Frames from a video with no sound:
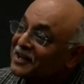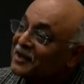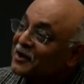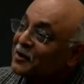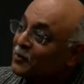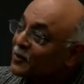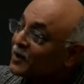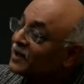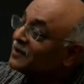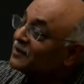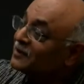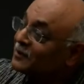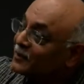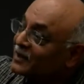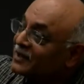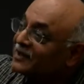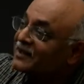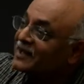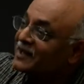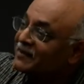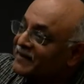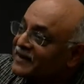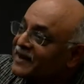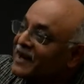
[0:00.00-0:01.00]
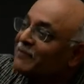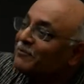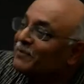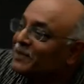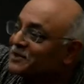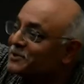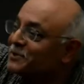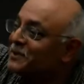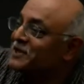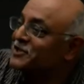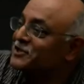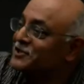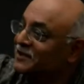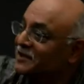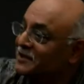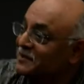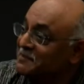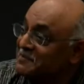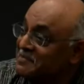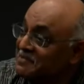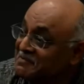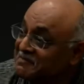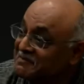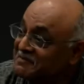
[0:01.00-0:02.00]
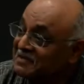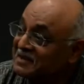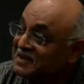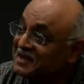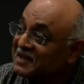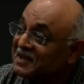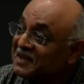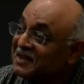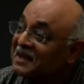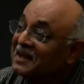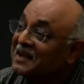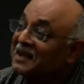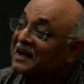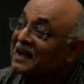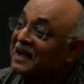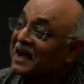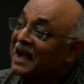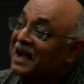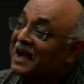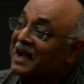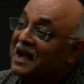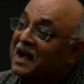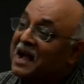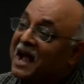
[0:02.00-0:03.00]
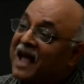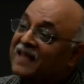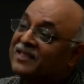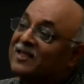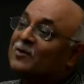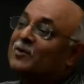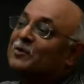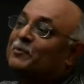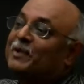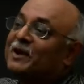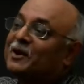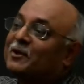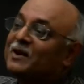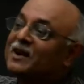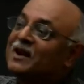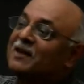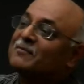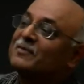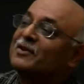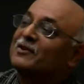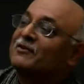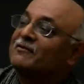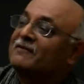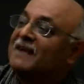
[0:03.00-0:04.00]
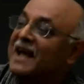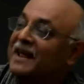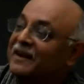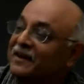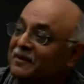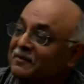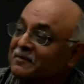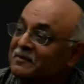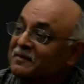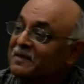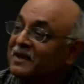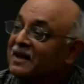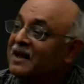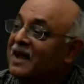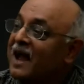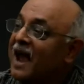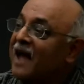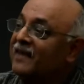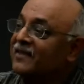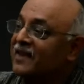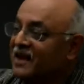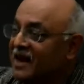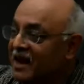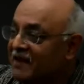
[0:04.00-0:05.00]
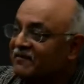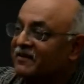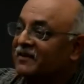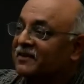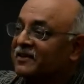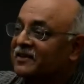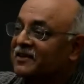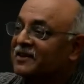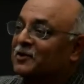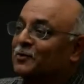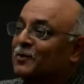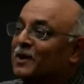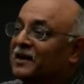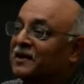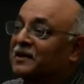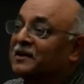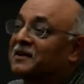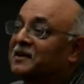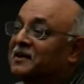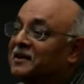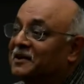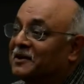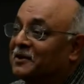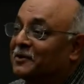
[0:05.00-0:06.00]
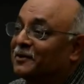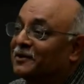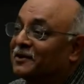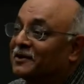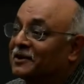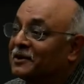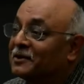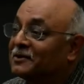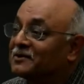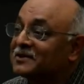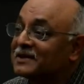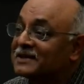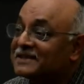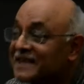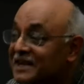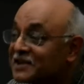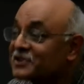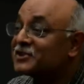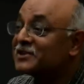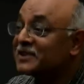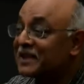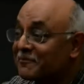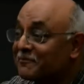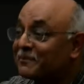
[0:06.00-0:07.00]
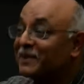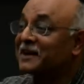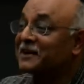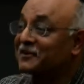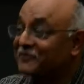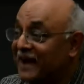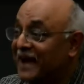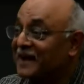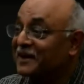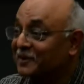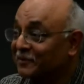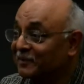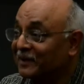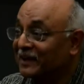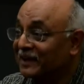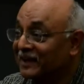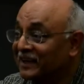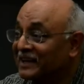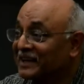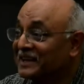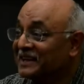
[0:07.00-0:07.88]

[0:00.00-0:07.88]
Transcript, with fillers: We'll, we'll give a number to each of them, uh, and they will pick a number at random, and then every third one will go. So essentially, they picked randomly.